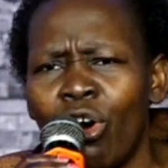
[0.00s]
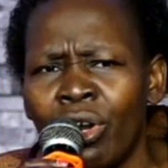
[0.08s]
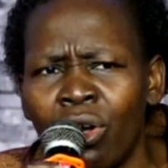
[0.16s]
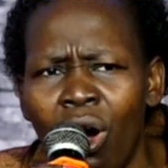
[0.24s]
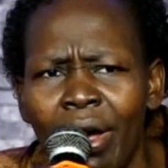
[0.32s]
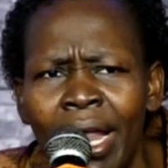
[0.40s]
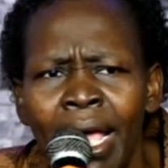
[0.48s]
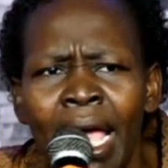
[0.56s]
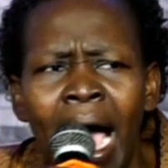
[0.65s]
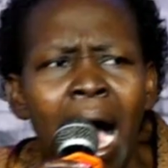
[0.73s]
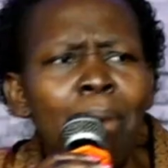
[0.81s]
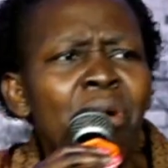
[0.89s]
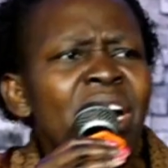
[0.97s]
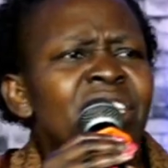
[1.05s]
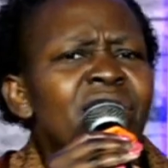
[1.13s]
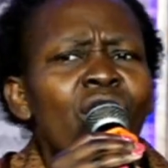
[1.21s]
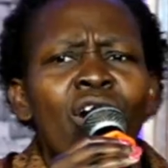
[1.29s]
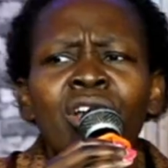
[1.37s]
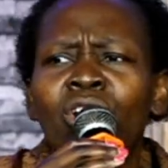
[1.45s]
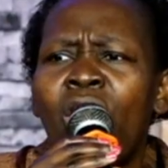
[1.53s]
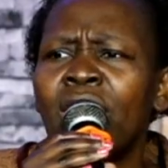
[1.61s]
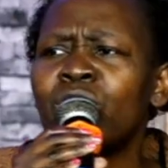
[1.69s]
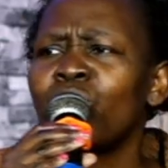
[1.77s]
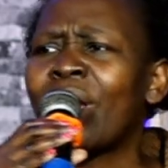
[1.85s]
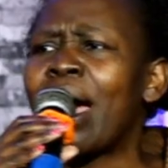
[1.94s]
on God. I'm waiting on
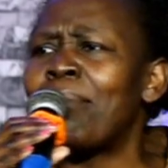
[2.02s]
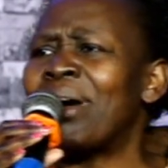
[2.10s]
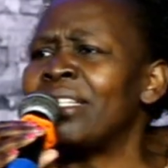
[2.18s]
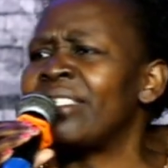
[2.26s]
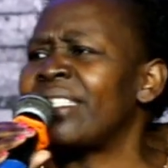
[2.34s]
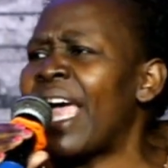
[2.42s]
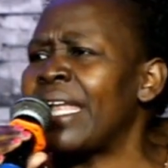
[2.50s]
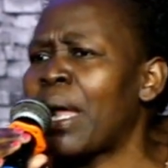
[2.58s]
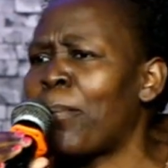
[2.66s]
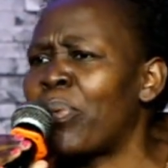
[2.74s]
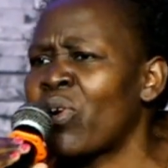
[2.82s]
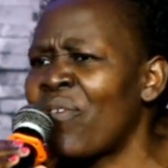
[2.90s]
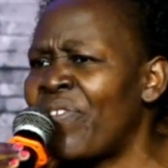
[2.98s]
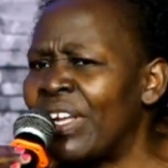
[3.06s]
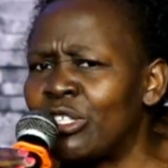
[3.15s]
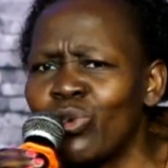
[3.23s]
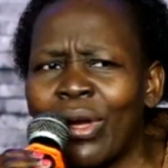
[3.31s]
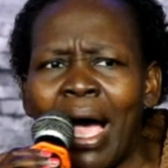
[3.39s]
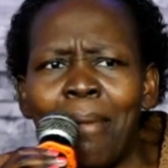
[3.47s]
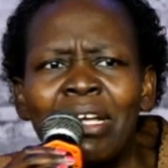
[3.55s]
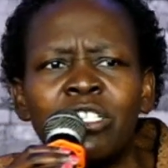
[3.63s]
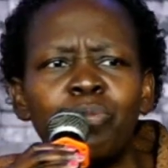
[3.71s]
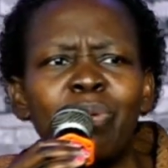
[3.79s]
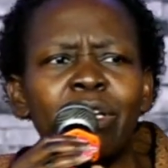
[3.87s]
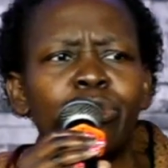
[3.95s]
God to come and send a prophet to come and
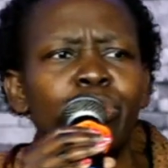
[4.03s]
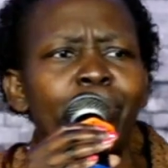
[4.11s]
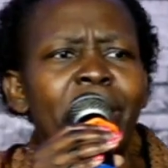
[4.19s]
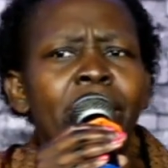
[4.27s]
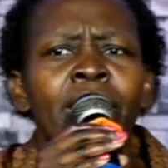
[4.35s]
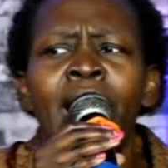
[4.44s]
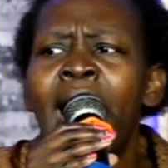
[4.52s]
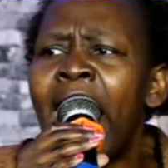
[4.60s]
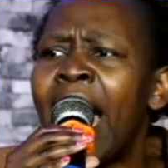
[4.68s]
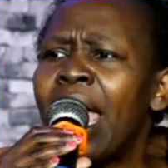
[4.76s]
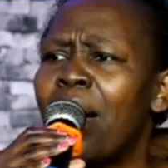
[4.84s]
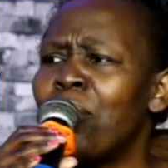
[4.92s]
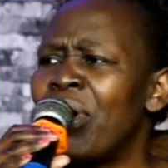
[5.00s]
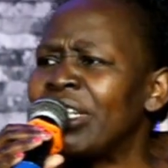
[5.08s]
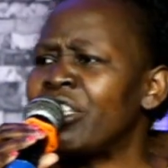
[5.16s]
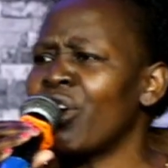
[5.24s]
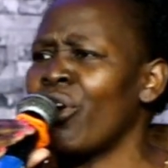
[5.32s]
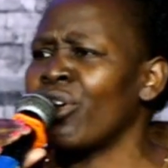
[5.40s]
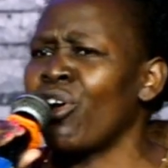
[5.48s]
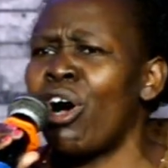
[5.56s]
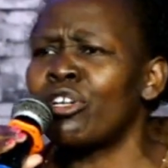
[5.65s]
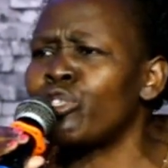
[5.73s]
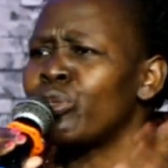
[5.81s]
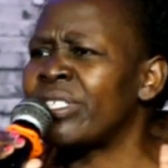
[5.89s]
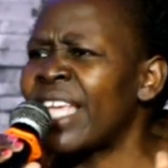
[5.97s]
speak to me. I am waiting on
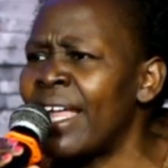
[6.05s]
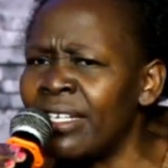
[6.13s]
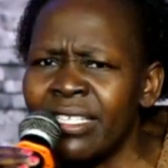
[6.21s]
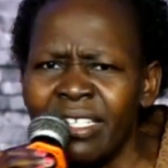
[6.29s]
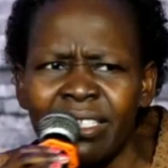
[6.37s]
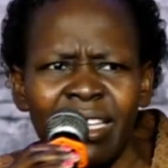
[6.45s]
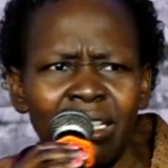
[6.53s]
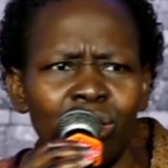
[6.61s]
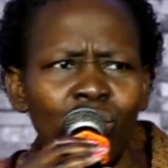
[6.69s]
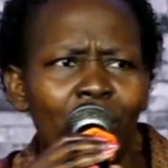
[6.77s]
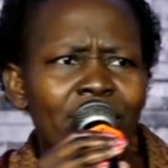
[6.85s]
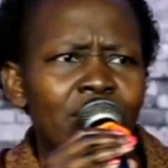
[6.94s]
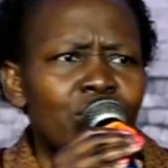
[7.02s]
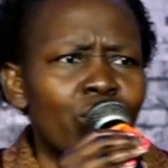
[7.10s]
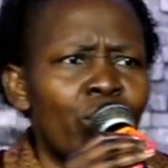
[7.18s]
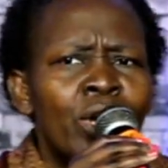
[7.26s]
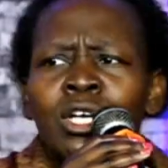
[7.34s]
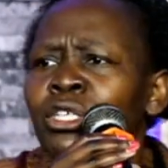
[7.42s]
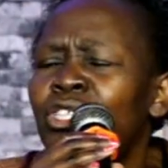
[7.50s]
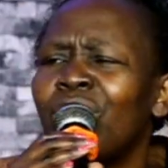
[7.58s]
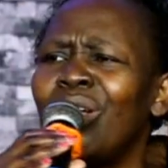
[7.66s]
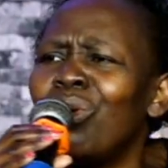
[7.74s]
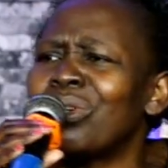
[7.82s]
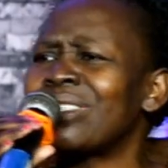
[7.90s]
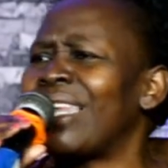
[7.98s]
God to send sister so and so. She
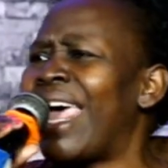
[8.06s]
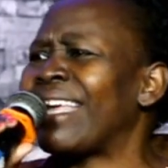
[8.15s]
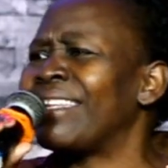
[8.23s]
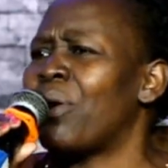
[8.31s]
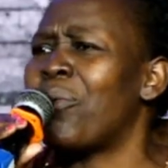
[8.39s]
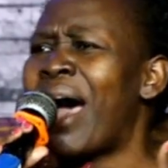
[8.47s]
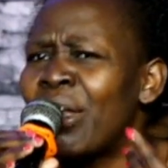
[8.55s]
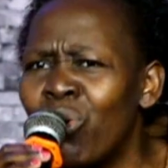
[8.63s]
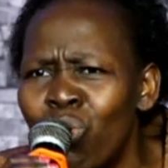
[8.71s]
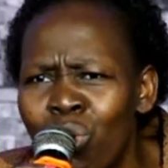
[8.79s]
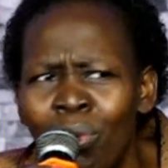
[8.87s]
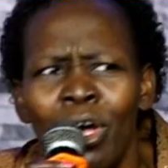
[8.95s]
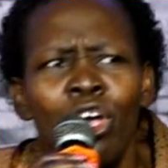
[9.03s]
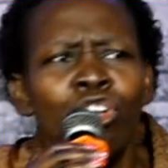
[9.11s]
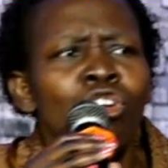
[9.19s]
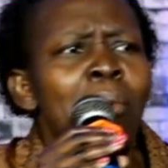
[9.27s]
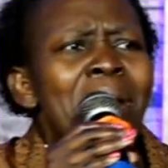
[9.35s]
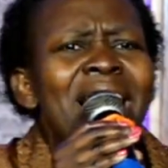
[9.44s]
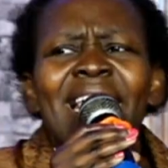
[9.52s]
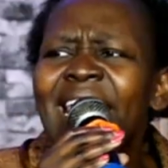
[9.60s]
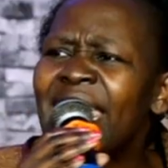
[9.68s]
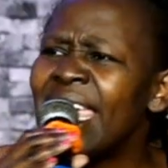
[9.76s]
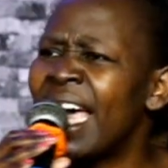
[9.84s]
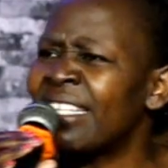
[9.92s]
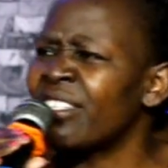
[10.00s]
looks like the one who normally
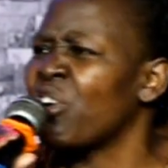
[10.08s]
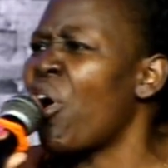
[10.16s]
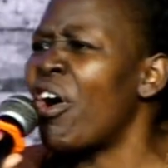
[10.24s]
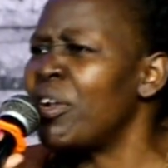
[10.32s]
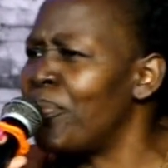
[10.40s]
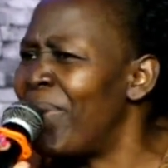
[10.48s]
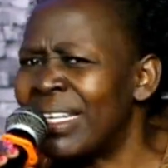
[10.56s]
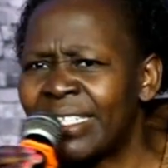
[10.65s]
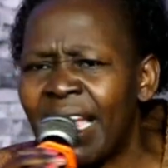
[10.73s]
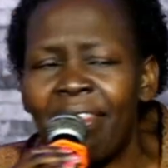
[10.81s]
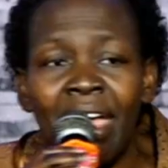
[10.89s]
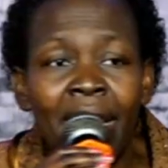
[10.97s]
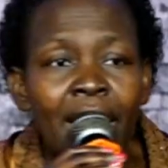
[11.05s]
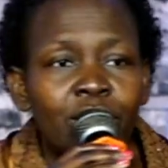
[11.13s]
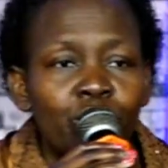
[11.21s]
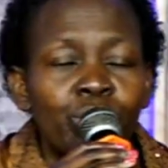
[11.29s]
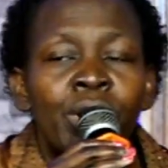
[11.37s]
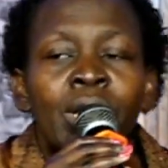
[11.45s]
hears God better than I do.